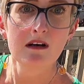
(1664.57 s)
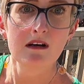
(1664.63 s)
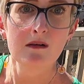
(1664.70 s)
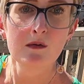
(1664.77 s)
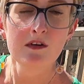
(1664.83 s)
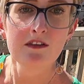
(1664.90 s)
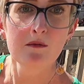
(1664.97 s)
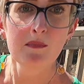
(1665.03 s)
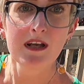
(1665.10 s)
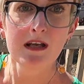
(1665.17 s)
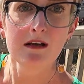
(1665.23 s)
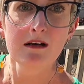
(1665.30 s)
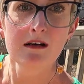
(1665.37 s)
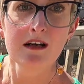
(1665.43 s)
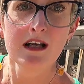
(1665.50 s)
With the pink
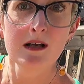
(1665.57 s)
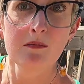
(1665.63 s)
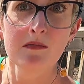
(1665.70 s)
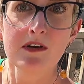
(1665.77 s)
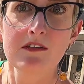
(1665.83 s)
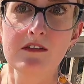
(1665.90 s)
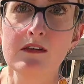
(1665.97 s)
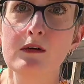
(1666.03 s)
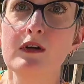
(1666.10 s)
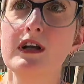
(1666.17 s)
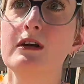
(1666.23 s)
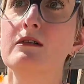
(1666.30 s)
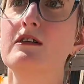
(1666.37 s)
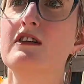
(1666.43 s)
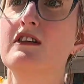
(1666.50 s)
on him. So
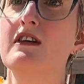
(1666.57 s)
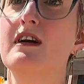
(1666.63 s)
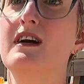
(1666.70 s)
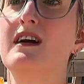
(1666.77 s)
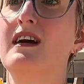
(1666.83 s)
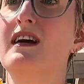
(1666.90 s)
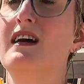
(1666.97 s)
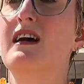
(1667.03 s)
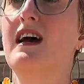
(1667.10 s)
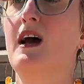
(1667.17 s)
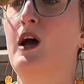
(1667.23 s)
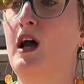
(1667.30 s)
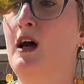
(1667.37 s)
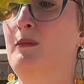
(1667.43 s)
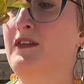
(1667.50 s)
cute.
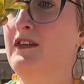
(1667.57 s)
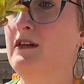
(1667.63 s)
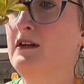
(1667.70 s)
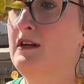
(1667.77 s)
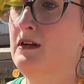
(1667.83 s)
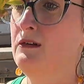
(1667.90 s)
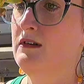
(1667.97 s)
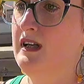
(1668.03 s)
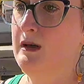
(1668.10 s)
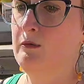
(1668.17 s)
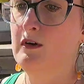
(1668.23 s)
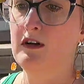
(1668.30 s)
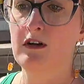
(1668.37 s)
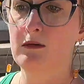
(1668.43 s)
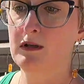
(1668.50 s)
Absolutely
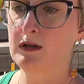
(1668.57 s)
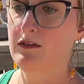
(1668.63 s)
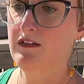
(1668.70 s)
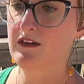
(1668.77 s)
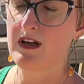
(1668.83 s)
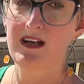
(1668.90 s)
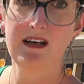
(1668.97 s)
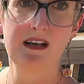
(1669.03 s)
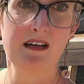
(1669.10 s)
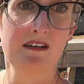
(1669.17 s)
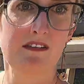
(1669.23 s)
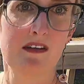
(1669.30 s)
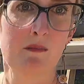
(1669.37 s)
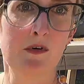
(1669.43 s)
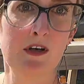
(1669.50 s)
will go outside next
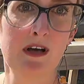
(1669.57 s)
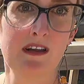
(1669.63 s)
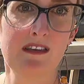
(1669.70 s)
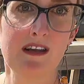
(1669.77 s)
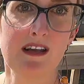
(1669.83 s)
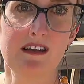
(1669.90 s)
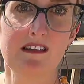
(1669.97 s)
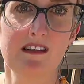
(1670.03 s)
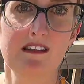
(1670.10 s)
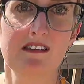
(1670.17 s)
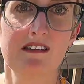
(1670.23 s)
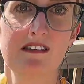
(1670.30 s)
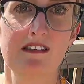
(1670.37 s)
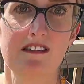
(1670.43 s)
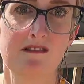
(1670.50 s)
summer. I think
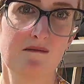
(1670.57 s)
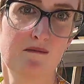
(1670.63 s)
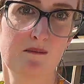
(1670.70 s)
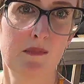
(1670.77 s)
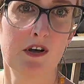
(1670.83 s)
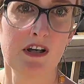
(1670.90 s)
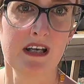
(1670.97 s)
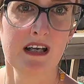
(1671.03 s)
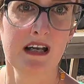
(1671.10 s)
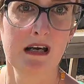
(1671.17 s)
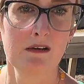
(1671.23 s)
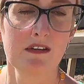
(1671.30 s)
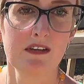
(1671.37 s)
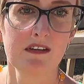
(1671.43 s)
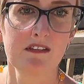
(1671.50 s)
this, putting it out
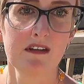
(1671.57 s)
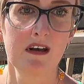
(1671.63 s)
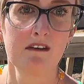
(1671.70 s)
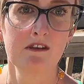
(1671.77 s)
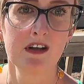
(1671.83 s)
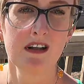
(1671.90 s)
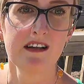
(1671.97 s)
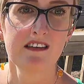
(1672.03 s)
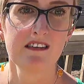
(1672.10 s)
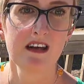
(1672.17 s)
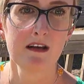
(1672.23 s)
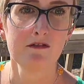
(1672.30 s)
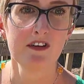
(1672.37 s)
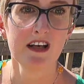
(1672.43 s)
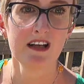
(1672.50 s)
in the sun really
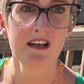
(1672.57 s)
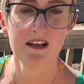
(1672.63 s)
saved it.